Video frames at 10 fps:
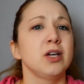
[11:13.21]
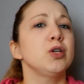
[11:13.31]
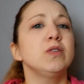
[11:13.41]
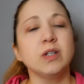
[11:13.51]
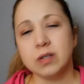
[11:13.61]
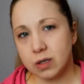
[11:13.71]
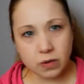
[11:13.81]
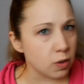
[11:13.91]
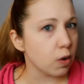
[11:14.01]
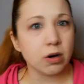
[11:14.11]
you do you.
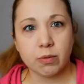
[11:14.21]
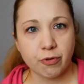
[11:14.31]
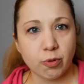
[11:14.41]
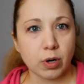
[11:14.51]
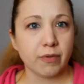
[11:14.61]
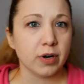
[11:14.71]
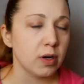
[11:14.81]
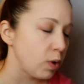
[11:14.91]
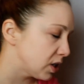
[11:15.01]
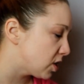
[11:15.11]
You order them from wherever
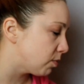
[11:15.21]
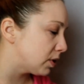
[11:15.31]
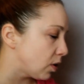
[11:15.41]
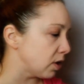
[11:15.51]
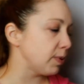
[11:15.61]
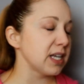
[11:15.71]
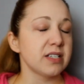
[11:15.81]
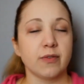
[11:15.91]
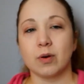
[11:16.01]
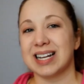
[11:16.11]
you want to. But the only
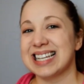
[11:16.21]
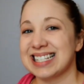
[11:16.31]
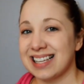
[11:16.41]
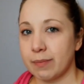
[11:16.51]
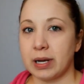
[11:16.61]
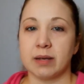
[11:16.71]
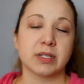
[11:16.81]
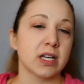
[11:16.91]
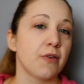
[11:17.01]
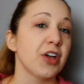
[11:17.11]
place if you want to get Zedd by
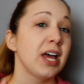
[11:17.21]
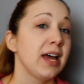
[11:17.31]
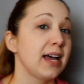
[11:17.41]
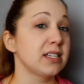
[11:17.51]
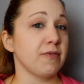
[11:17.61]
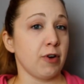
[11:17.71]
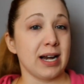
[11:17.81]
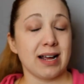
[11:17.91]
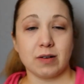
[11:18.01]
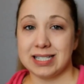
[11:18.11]
himself as of
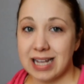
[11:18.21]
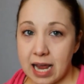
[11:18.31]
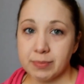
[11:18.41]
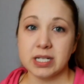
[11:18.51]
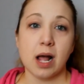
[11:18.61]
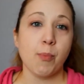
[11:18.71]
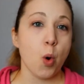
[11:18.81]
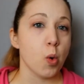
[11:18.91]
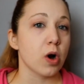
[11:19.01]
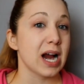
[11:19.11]
right now is
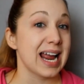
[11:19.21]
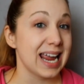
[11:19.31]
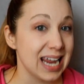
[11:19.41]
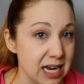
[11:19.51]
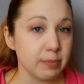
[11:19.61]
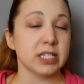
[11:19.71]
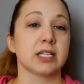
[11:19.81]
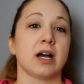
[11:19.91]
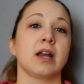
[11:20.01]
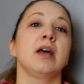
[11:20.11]
GameStop or
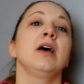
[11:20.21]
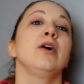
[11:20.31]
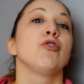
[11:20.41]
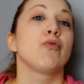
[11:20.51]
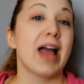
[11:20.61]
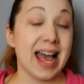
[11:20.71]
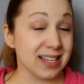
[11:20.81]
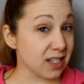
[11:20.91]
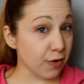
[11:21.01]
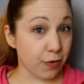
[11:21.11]
Amazon.
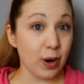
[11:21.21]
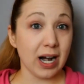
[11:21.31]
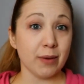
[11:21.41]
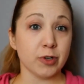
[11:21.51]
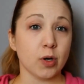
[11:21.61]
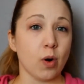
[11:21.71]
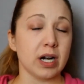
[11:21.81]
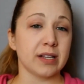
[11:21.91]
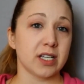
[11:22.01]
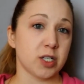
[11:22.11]
As of when I'm
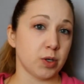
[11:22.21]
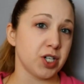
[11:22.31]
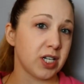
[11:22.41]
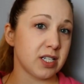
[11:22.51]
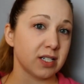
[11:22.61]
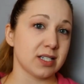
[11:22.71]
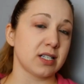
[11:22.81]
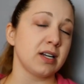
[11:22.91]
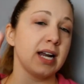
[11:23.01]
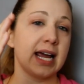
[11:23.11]
recording this, which is
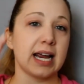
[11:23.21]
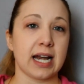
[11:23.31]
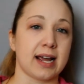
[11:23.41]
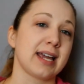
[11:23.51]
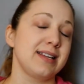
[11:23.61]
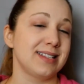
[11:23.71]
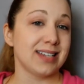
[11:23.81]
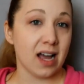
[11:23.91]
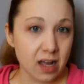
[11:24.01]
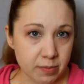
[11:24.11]
Sunday night,
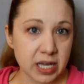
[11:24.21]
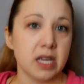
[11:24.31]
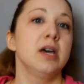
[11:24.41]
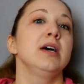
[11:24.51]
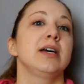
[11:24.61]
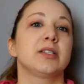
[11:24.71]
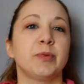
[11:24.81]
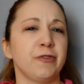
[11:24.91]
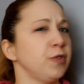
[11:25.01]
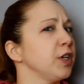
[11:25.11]
Tommy has
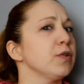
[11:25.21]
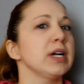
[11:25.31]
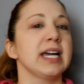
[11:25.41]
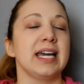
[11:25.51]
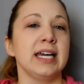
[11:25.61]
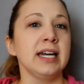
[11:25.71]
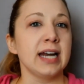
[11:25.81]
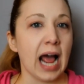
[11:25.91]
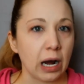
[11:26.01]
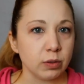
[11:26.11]
been flickering in
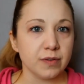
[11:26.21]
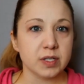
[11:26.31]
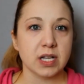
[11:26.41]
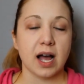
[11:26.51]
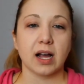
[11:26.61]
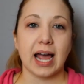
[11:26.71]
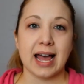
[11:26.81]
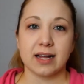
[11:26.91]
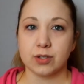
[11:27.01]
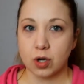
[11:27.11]
and out of stock
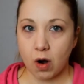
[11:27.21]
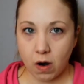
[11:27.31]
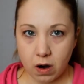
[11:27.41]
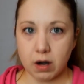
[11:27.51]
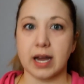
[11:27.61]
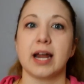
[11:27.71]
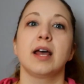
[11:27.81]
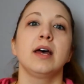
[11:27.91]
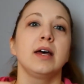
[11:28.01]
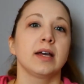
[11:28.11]
at Target.
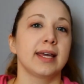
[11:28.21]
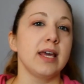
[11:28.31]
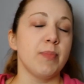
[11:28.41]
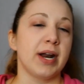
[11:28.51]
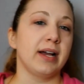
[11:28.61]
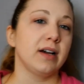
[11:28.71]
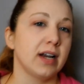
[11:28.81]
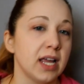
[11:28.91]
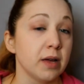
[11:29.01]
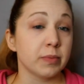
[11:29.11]
Keep an eye
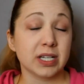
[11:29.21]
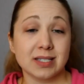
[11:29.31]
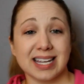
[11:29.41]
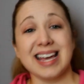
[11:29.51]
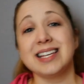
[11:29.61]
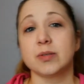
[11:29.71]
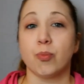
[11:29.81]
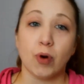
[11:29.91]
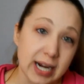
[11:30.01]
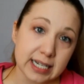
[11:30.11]
on him, because the case
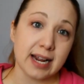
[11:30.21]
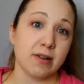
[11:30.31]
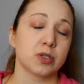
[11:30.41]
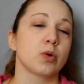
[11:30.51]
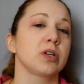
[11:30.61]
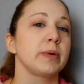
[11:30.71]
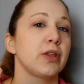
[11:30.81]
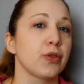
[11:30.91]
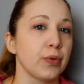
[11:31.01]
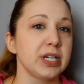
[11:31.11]
breakdown is going to be
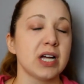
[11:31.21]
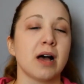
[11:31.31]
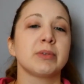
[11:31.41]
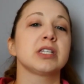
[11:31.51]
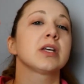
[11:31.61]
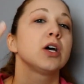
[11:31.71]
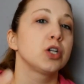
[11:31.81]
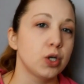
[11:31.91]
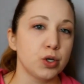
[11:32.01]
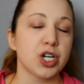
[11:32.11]
3 Tommies,
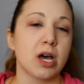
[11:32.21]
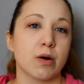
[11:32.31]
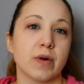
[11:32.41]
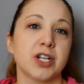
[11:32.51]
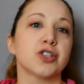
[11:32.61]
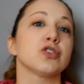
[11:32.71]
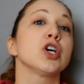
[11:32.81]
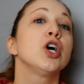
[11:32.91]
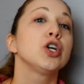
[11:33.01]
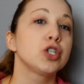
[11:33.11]
2 Shadow Rangers,
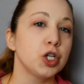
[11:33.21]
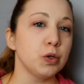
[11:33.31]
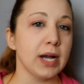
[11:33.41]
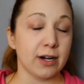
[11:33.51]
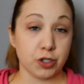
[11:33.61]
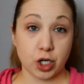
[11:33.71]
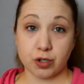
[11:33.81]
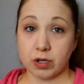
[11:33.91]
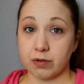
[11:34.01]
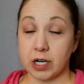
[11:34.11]
2 Dino
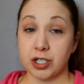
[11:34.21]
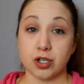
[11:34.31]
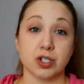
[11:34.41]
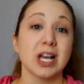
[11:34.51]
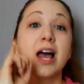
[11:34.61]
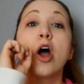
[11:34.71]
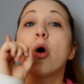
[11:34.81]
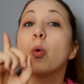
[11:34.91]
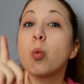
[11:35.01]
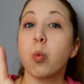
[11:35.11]
Charge Red Rangers,
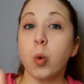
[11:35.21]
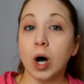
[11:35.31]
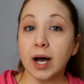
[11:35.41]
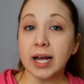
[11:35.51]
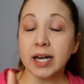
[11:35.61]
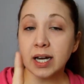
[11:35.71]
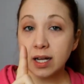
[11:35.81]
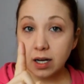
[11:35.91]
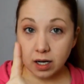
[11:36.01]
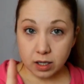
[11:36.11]

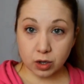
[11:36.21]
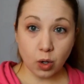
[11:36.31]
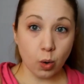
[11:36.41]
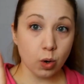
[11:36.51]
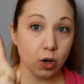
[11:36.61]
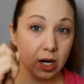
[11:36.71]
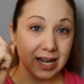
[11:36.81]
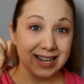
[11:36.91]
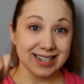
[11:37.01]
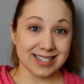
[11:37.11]
1 Lord
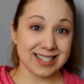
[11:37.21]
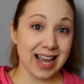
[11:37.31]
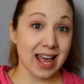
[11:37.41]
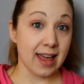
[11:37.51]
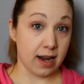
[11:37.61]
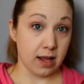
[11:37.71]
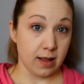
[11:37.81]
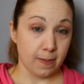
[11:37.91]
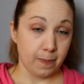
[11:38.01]
Zedd.